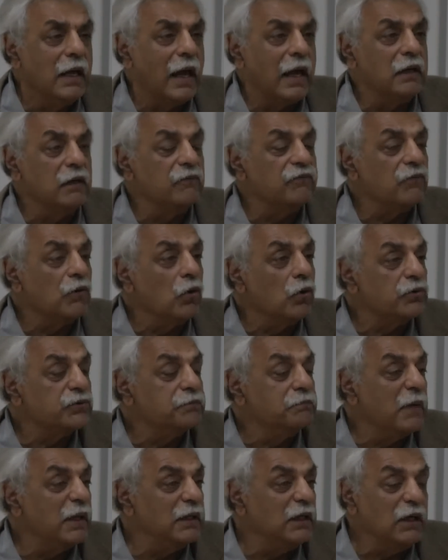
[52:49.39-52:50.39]
And of
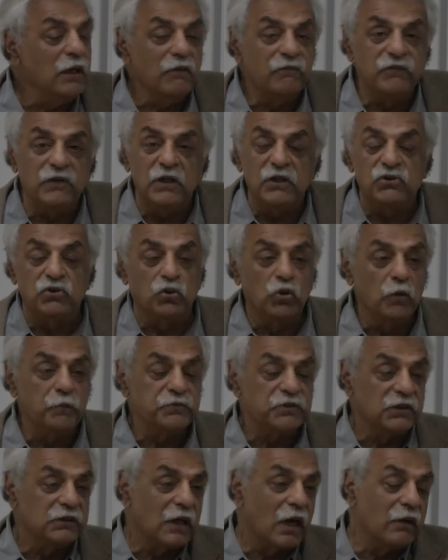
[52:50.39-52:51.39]
course, many of these
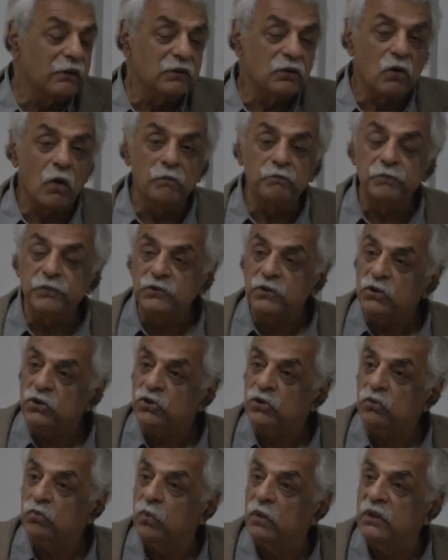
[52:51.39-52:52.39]
groups are now in
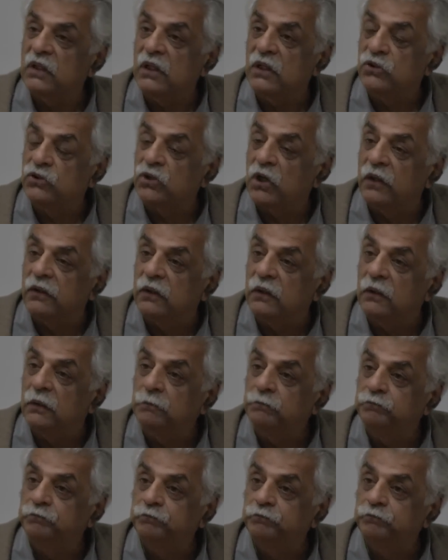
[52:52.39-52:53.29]
competition with each other.